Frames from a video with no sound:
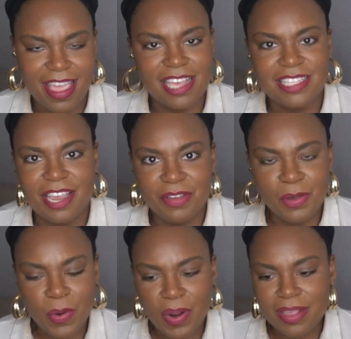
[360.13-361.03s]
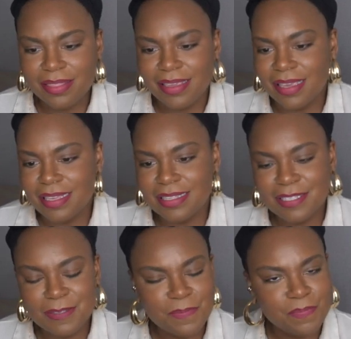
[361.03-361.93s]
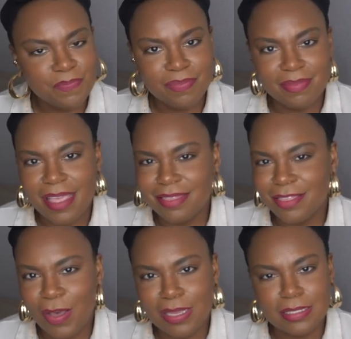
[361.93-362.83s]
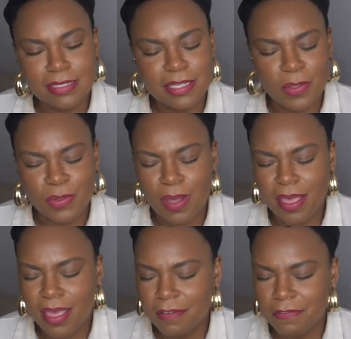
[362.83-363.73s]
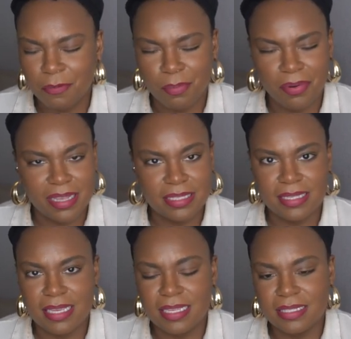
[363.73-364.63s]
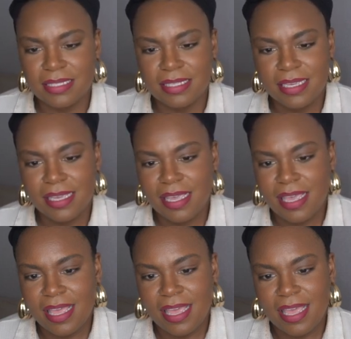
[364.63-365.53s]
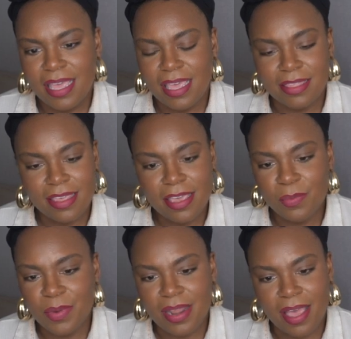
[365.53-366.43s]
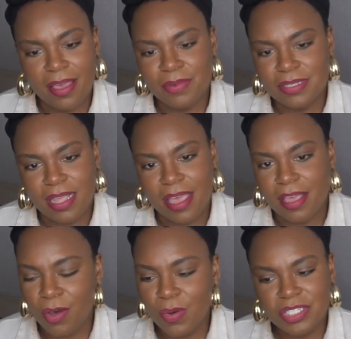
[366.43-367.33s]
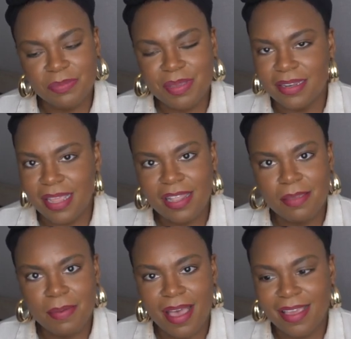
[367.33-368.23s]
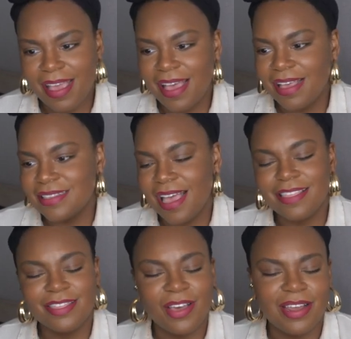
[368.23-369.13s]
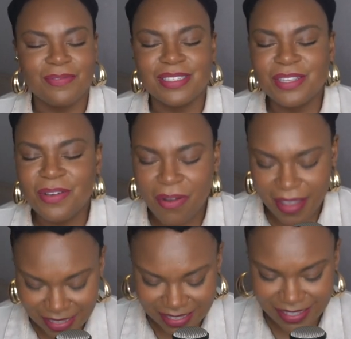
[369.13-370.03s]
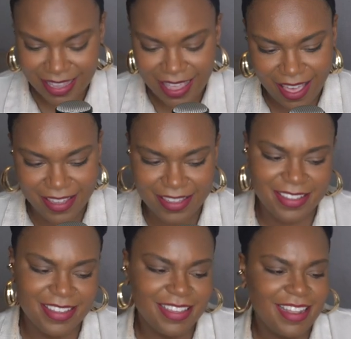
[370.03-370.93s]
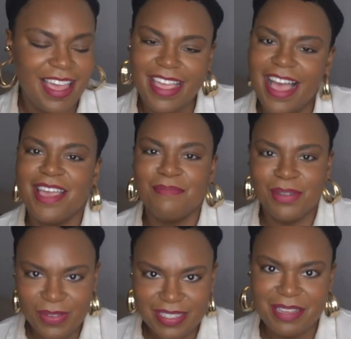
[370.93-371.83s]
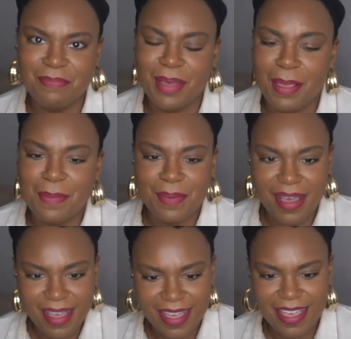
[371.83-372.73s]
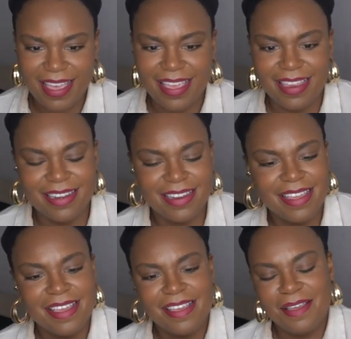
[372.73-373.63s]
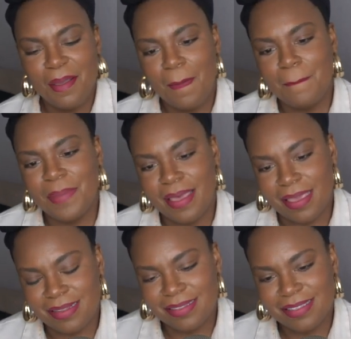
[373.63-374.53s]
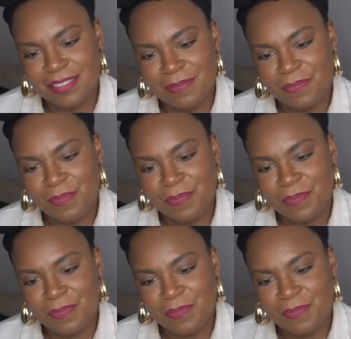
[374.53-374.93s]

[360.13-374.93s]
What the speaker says: as I record this, that thought is still ever present. And then when I was like, oh, it should be a daily podcast, I thought I was crazy. Like, I am losing my mind. But